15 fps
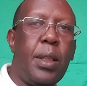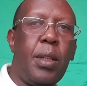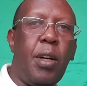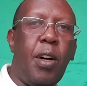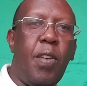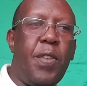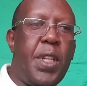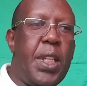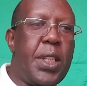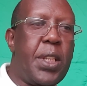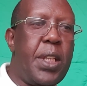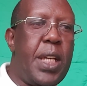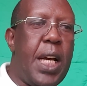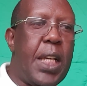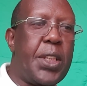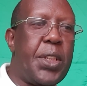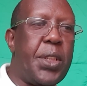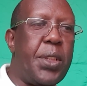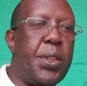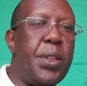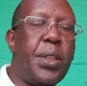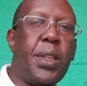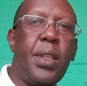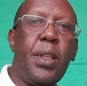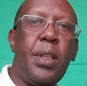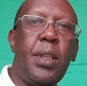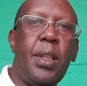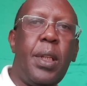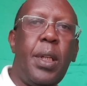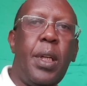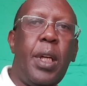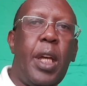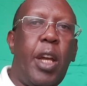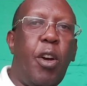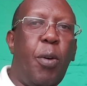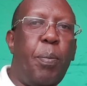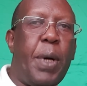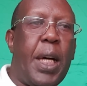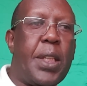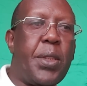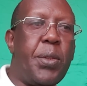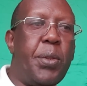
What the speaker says: of these reactions help us to